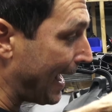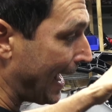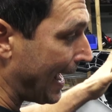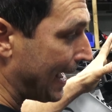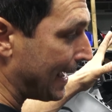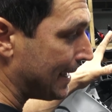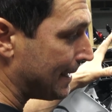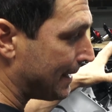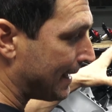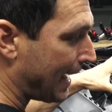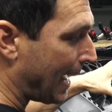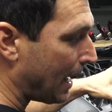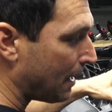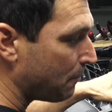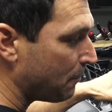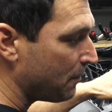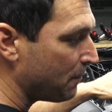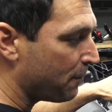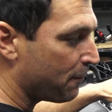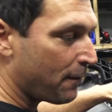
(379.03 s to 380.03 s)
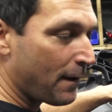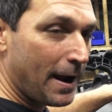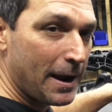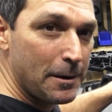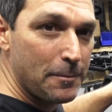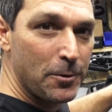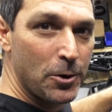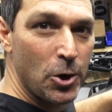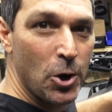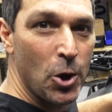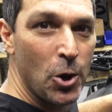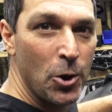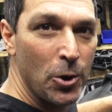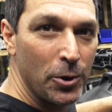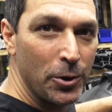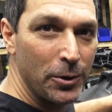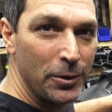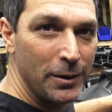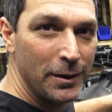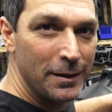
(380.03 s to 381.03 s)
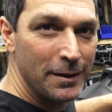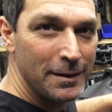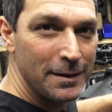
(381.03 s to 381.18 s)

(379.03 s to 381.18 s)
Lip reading: a carbon fiber hood,